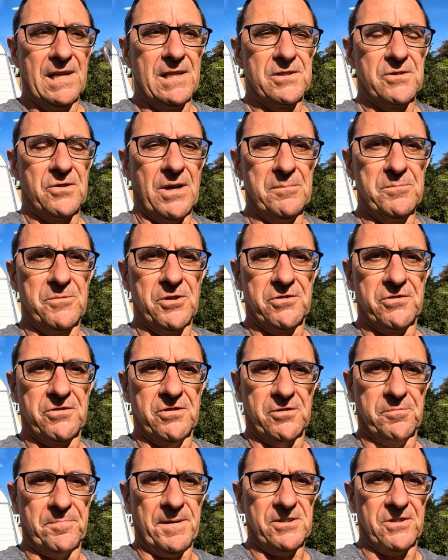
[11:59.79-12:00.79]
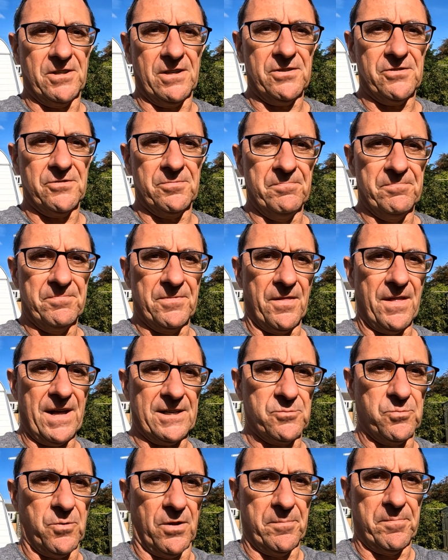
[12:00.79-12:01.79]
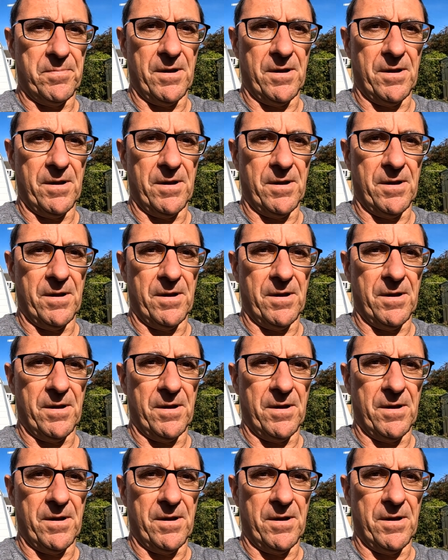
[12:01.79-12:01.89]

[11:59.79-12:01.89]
so I'm just suspicious that that's what